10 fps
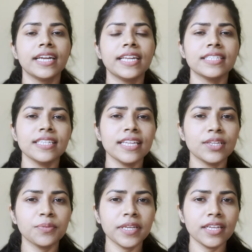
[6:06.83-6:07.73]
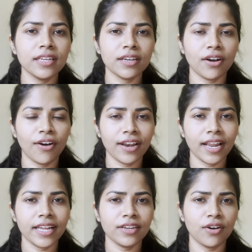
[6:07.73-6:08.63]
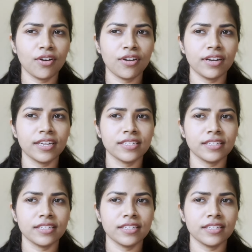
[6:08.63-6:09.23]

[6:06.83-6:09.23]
it doesn't need to be online or it does